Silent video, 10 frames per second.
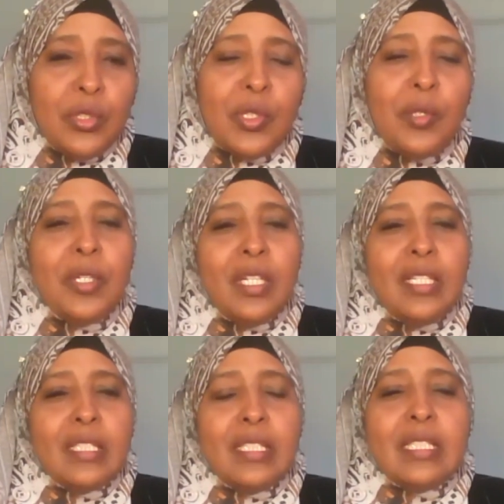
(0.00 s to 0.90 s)
So
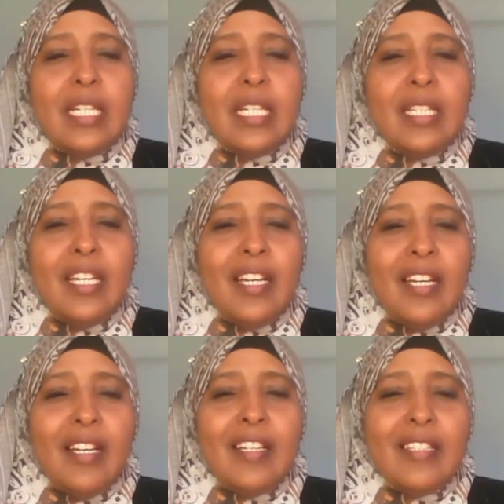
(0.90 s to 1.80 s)
she said
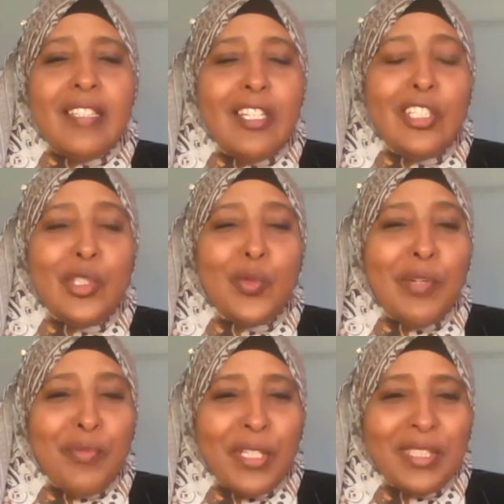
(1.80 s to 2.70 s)
the issue way
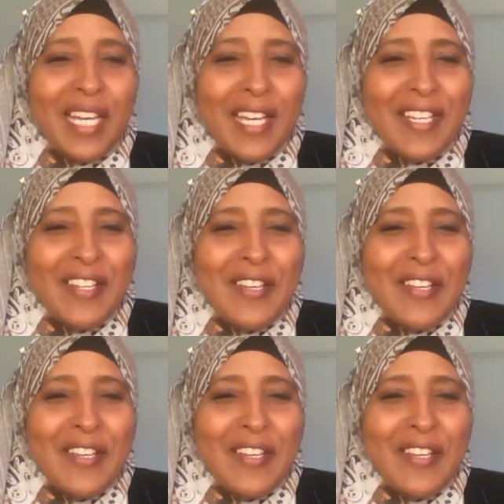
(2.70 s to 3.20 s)
frontai,